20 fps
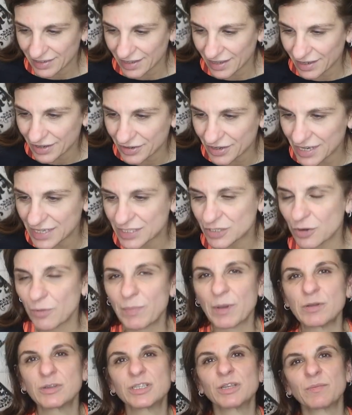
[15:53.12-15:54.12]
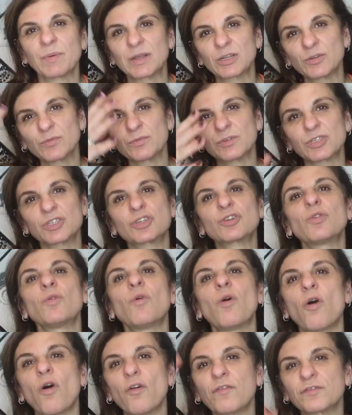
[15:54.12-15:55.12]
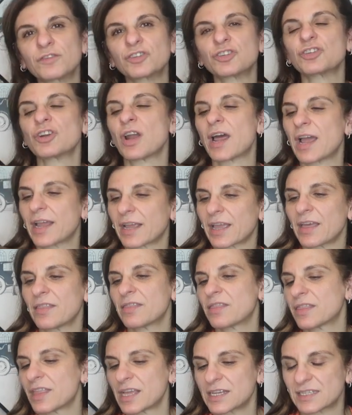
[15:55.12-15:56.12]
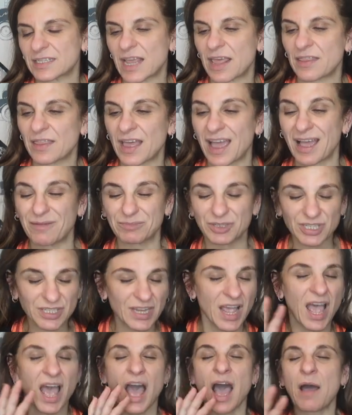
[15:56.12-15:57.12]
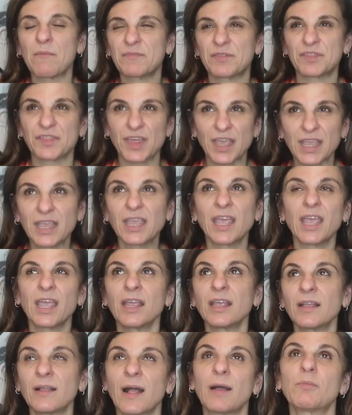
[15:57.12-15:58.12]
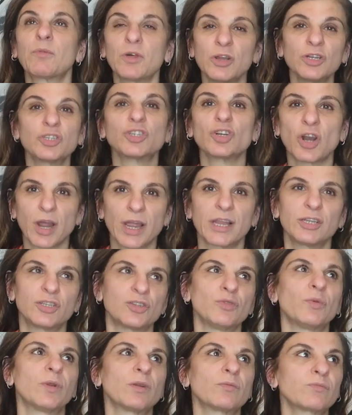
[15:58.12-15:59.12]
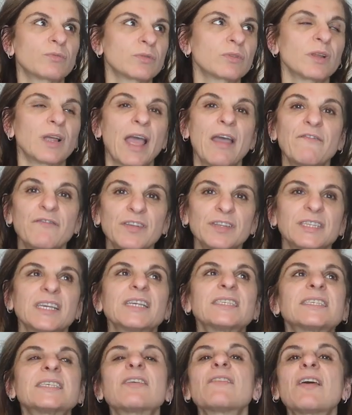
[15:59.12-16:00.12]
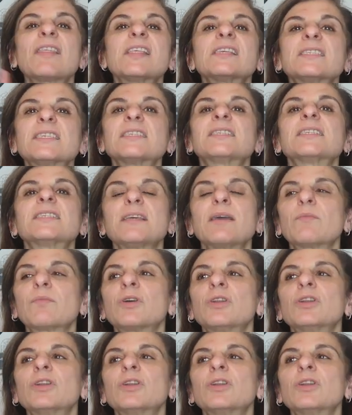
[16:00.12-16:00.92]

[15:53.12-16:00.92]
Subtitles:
A great deal about it, but I don't want to go off track and things like that. I'm thinking I'm gonna try and do one. Every day I say, right, this is the day I'm